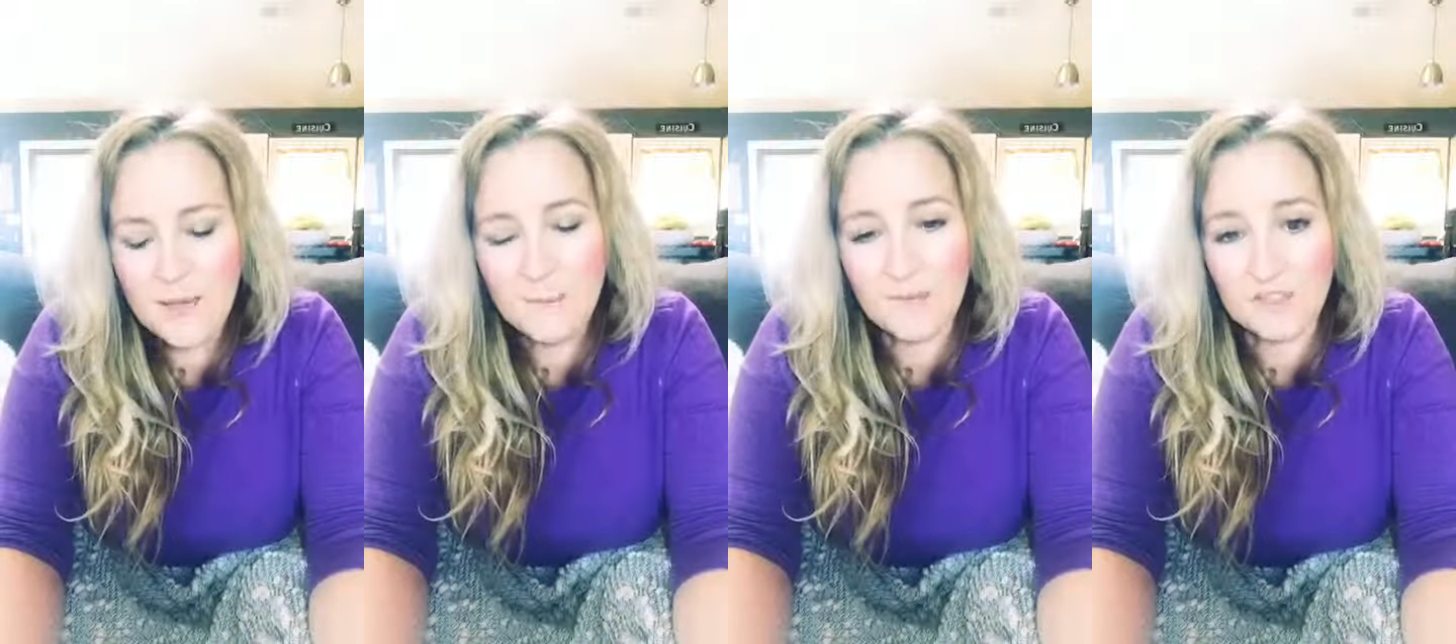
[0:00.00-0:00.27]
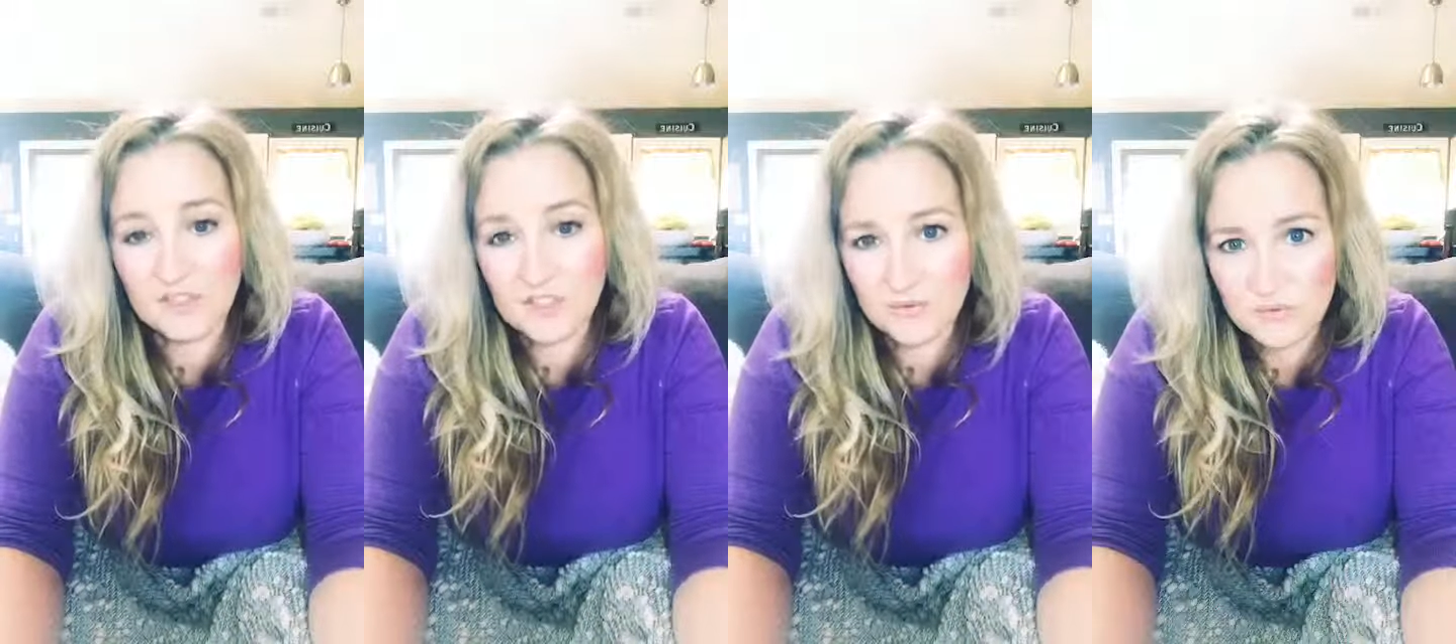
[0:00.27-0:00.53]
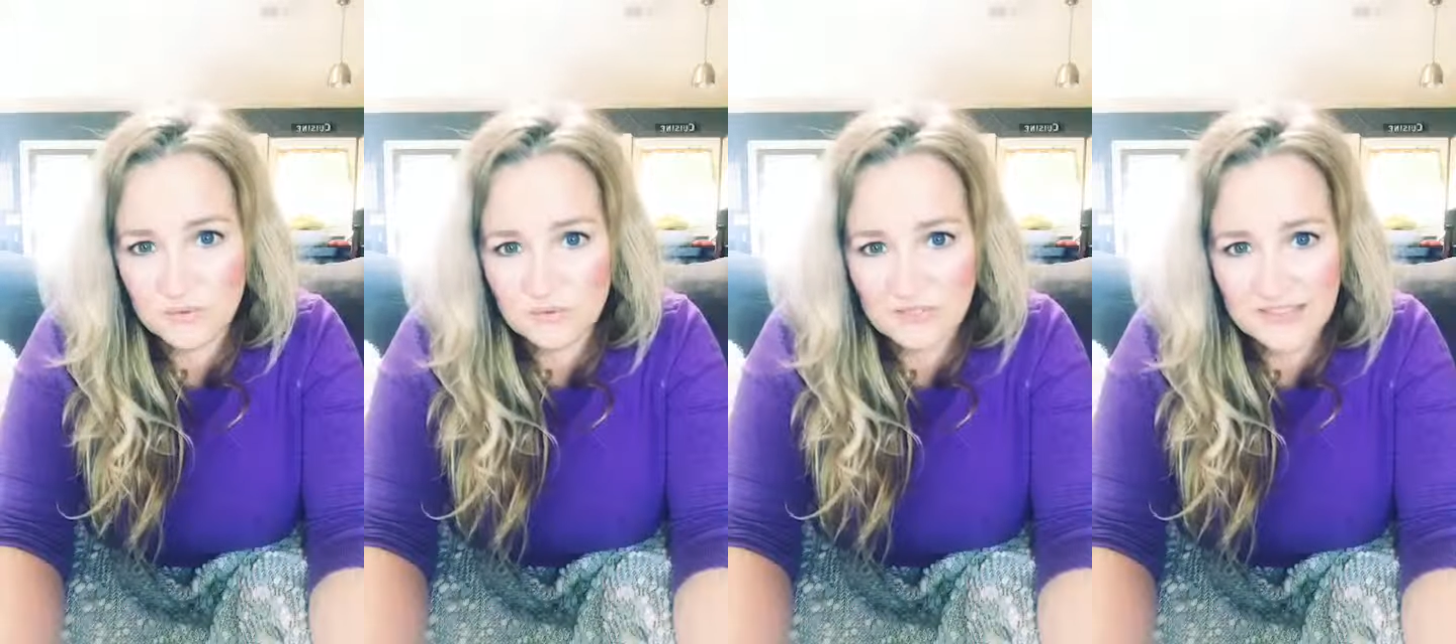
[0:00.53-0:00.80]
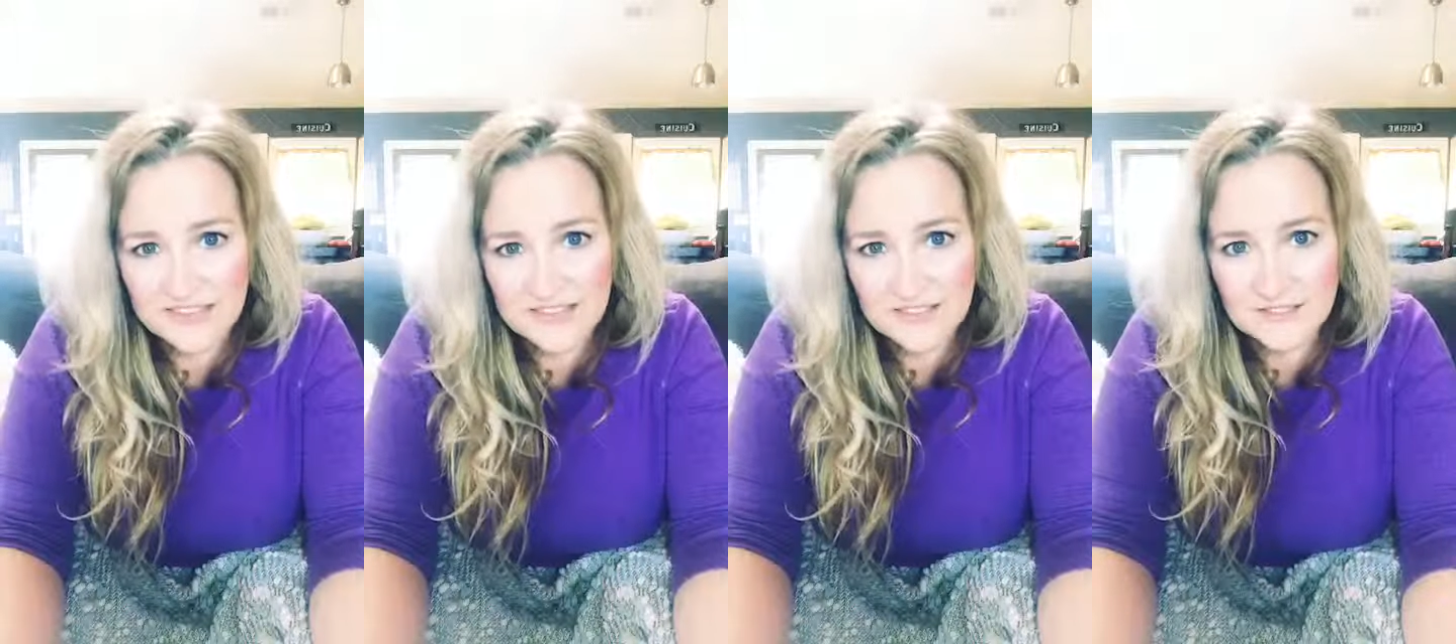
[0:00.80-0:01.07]
But the
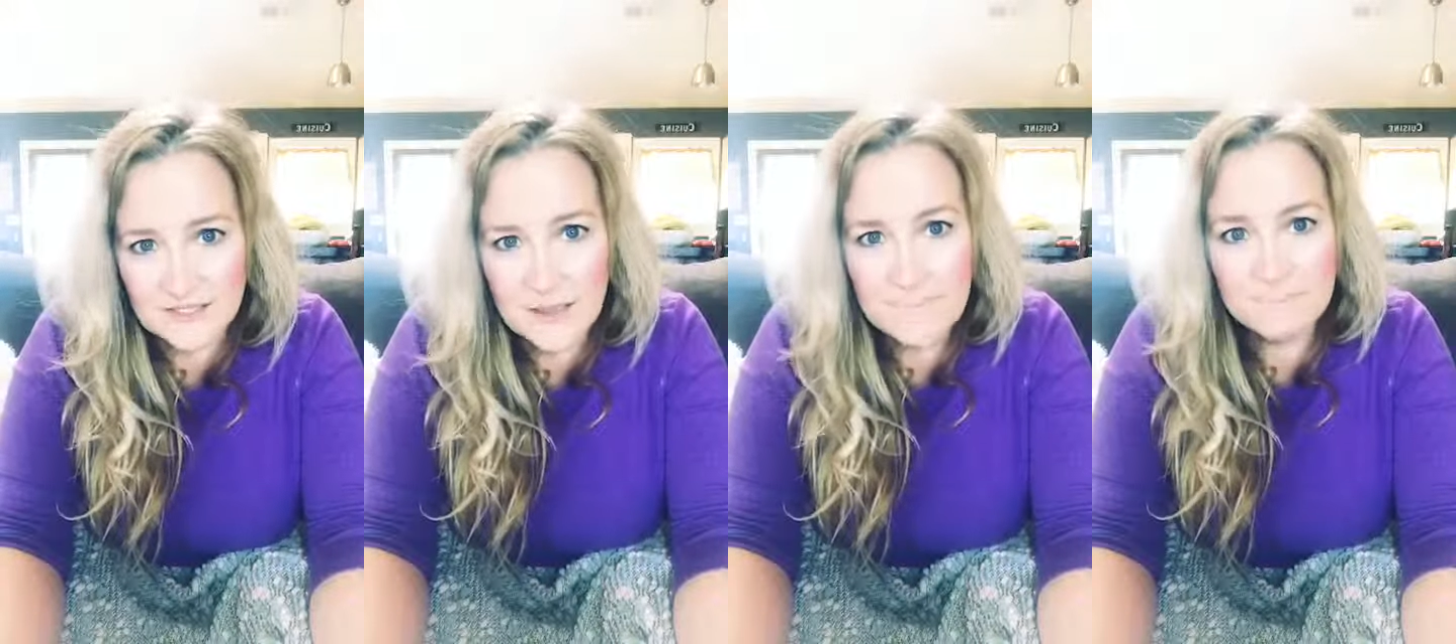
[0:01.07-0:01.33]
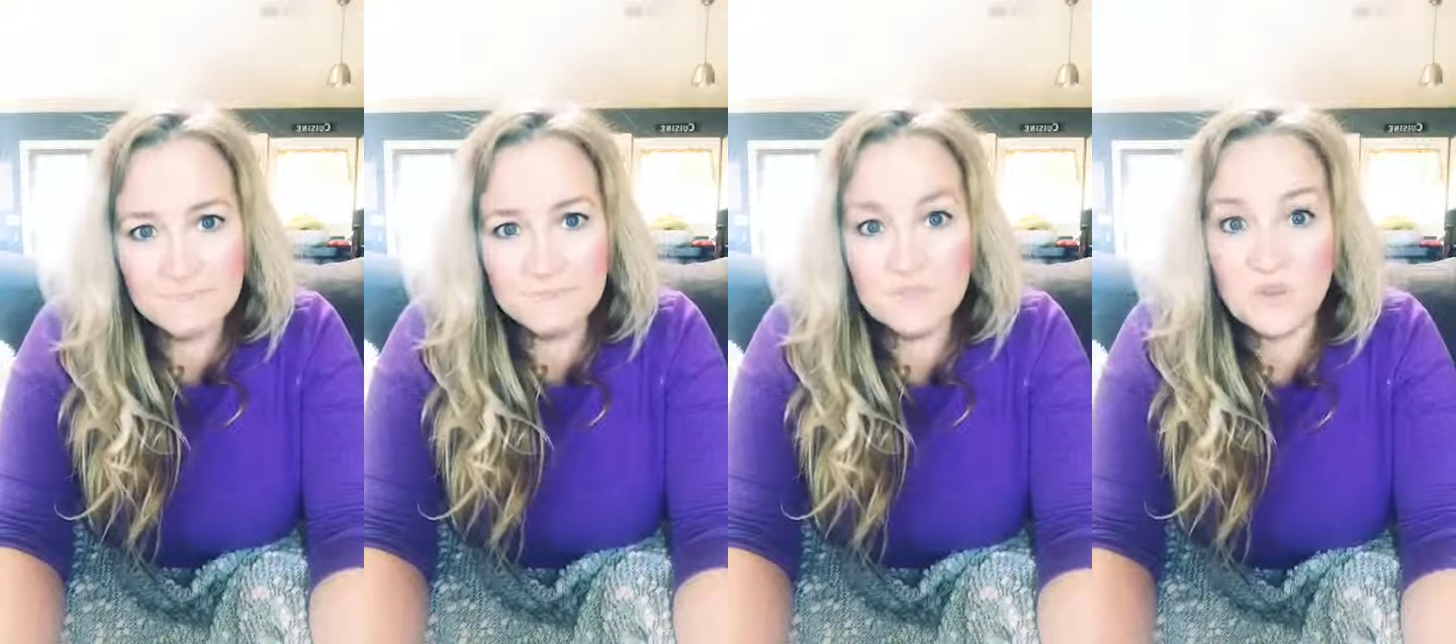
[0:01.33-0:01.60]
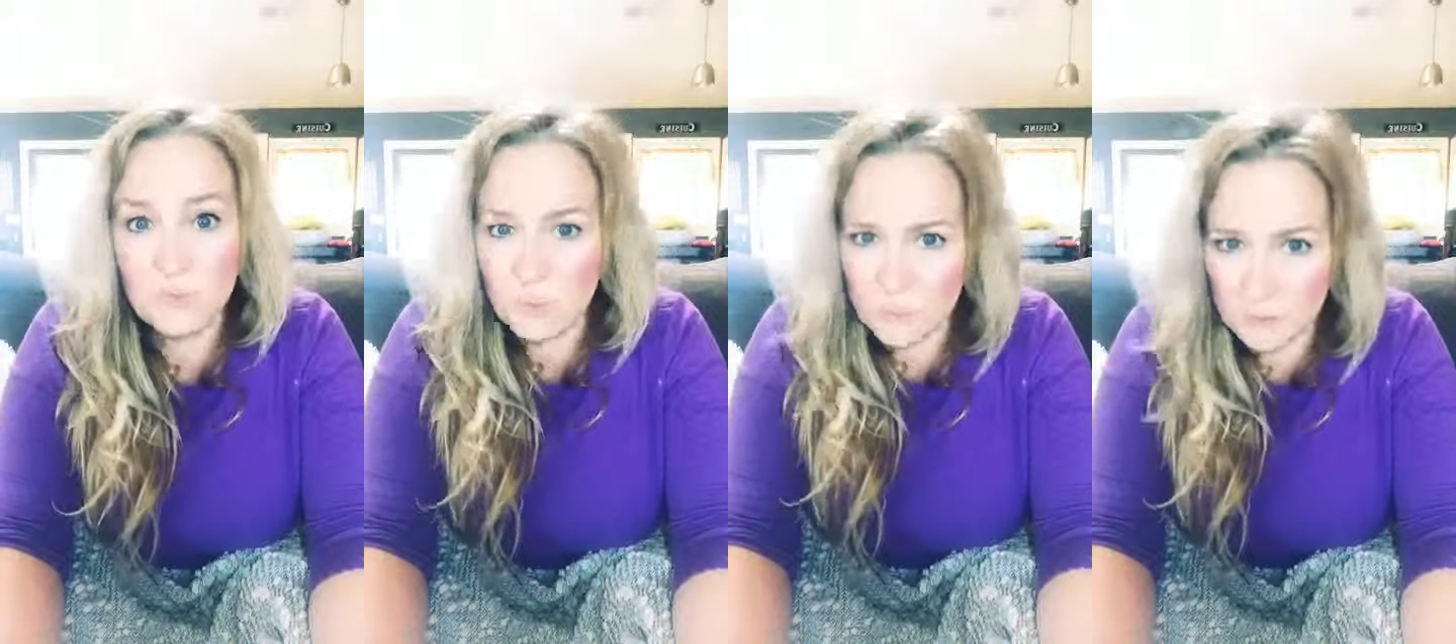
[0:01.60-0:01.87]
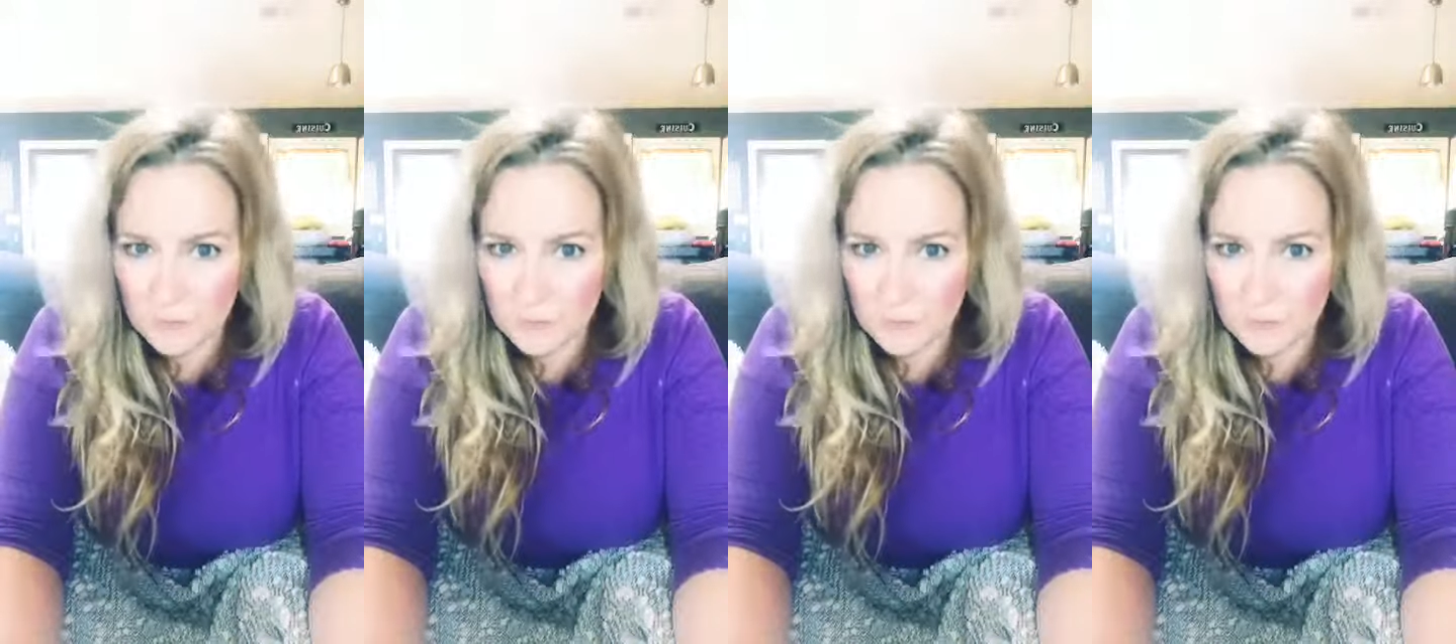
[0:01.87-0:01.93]
truth is, the